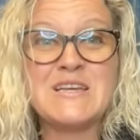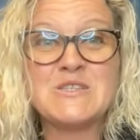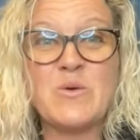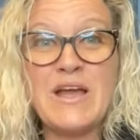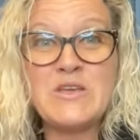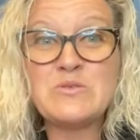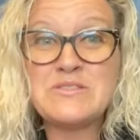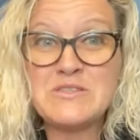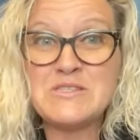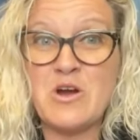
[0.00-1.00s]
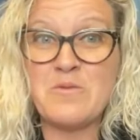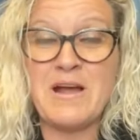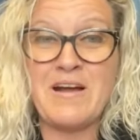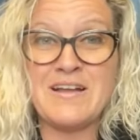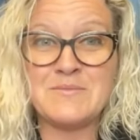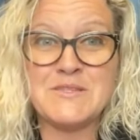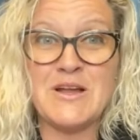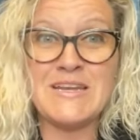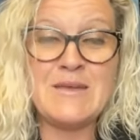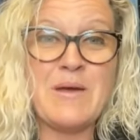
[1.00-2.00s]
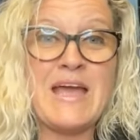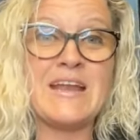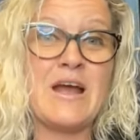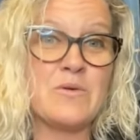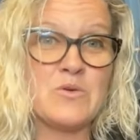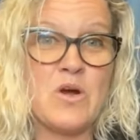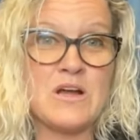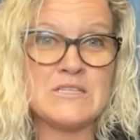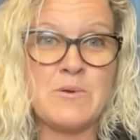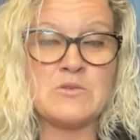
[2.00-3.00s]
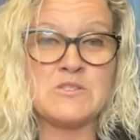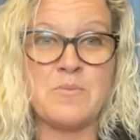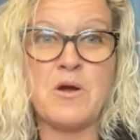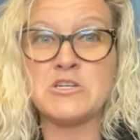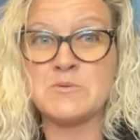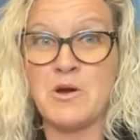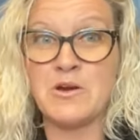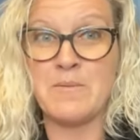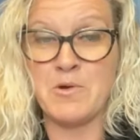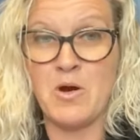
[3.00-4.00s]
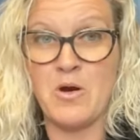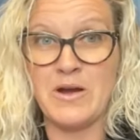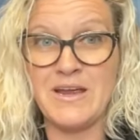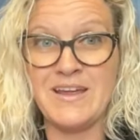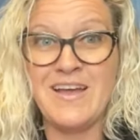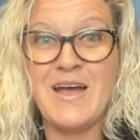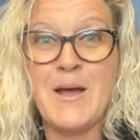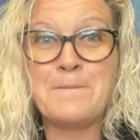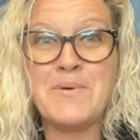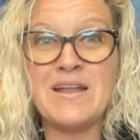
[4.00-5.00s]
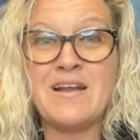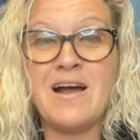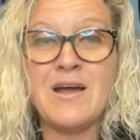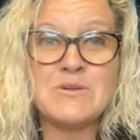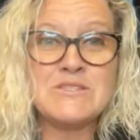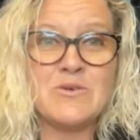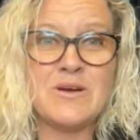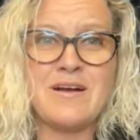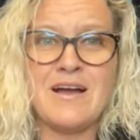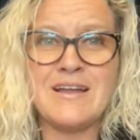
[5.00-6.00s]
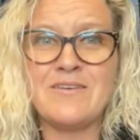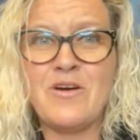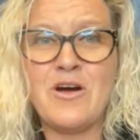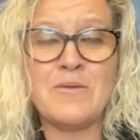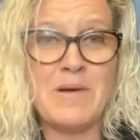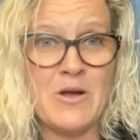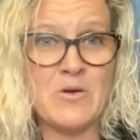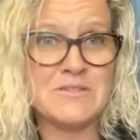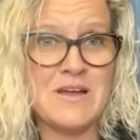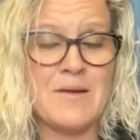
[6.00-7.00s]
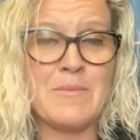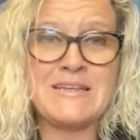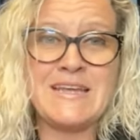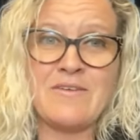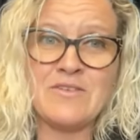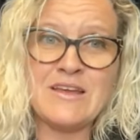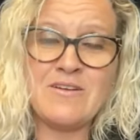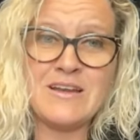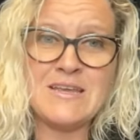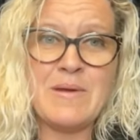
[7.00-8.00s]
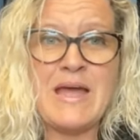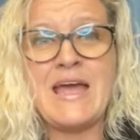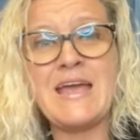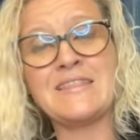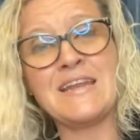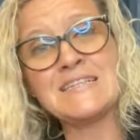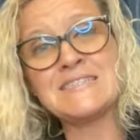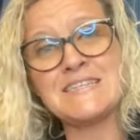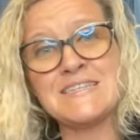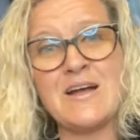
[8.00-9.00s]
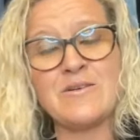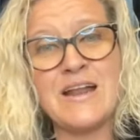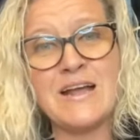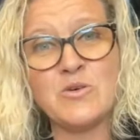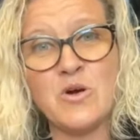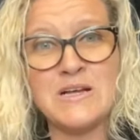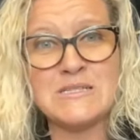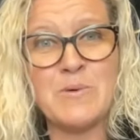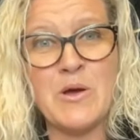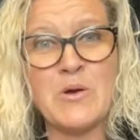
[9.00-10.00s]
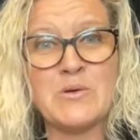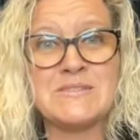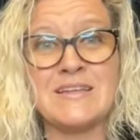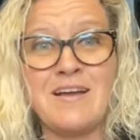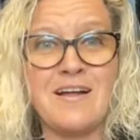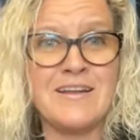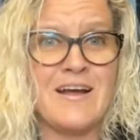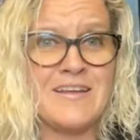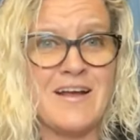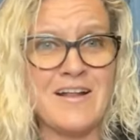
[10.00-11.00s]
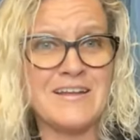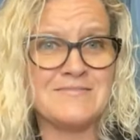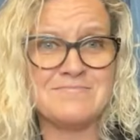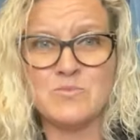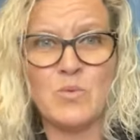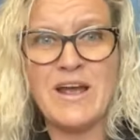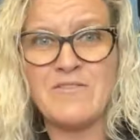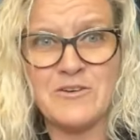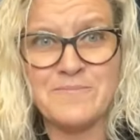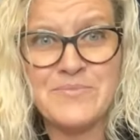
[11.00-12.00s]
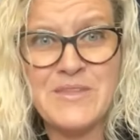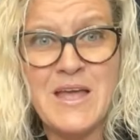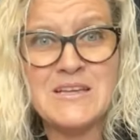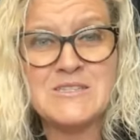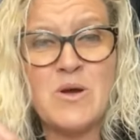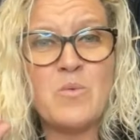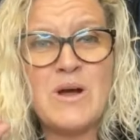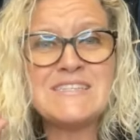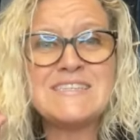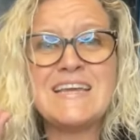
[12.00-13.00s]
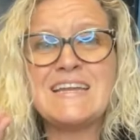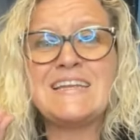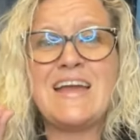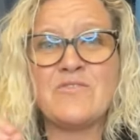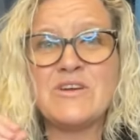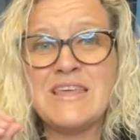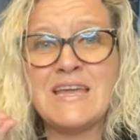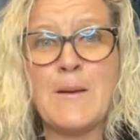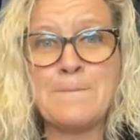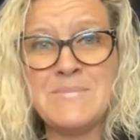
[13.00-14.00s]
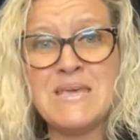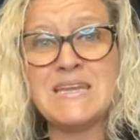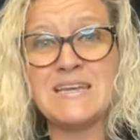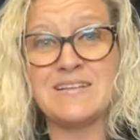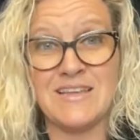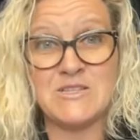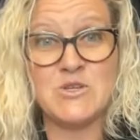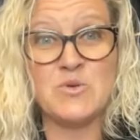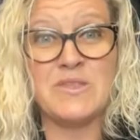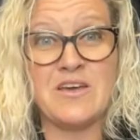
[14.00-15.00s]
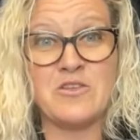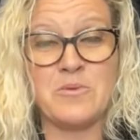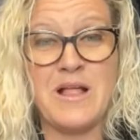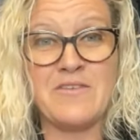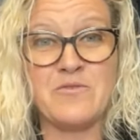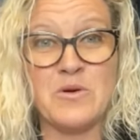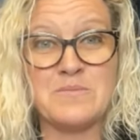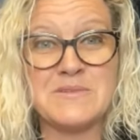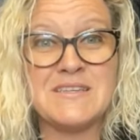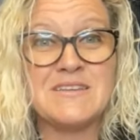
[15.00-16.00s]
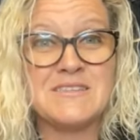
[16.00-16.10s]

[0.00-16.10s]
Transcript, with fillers: So I used to start my items on eBay and I would cross-post to Poshmark and Mercari. But I would do it kind of on my own time. I'd get everything on eBay and then I'd sit down and I'd cross-post and yada, yada, yada, whatever. So I wasn't getting everything immediately to the other platforms.